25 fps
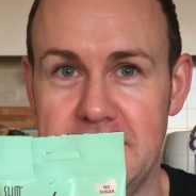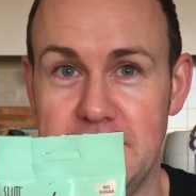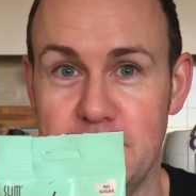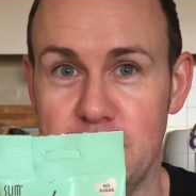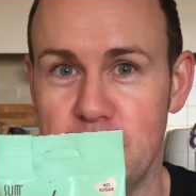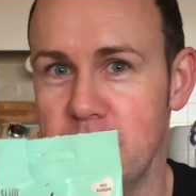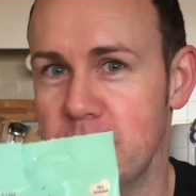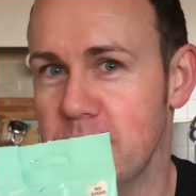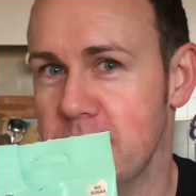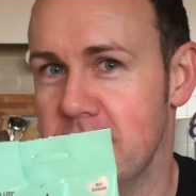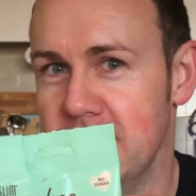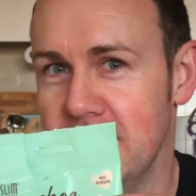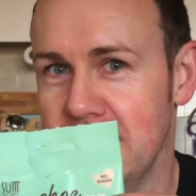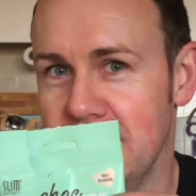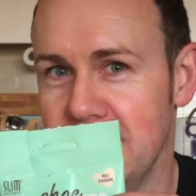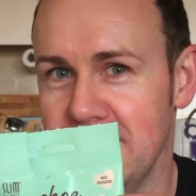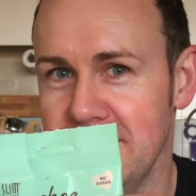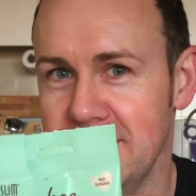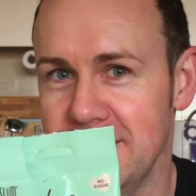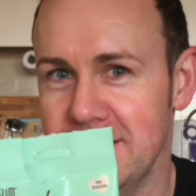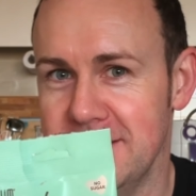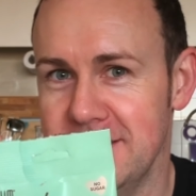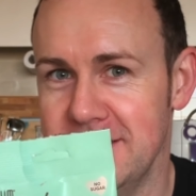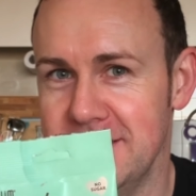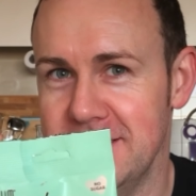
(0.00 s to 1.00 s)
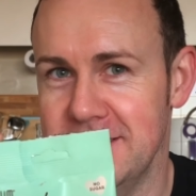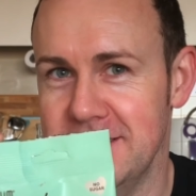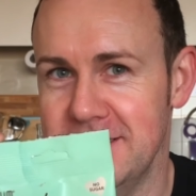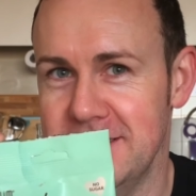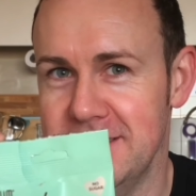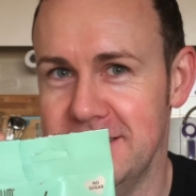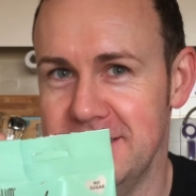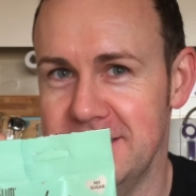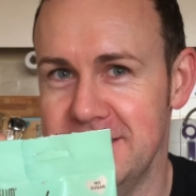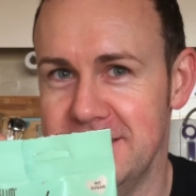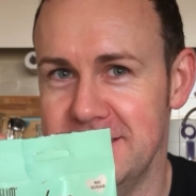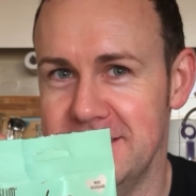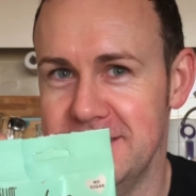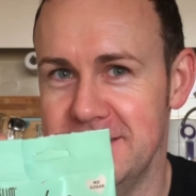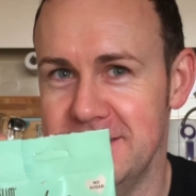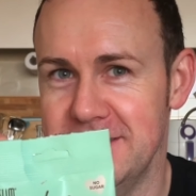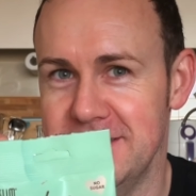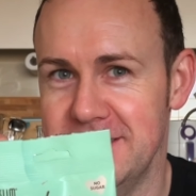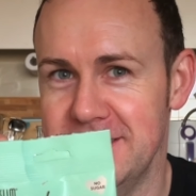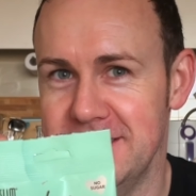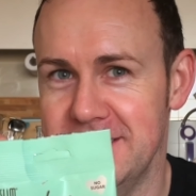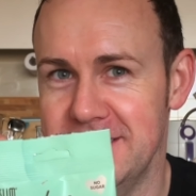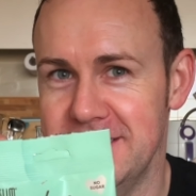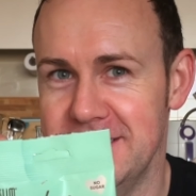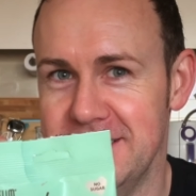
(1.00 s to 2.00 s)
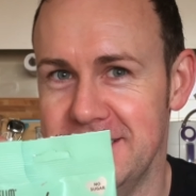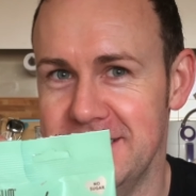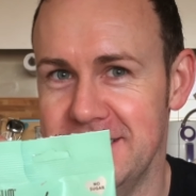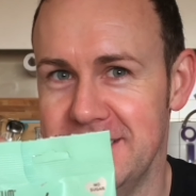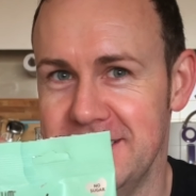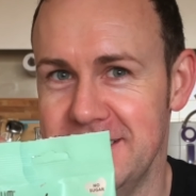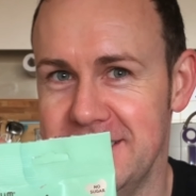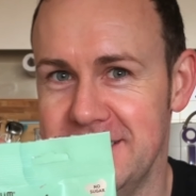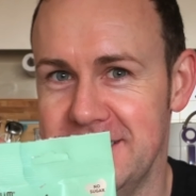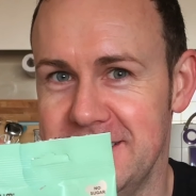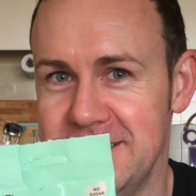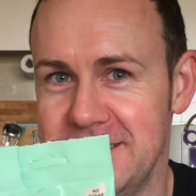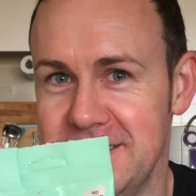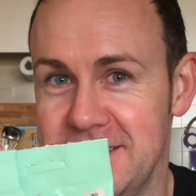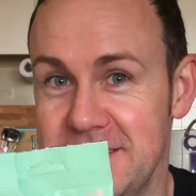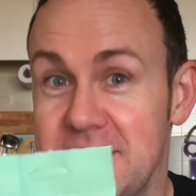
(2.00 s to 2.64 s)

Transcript: well. So where did you get these from?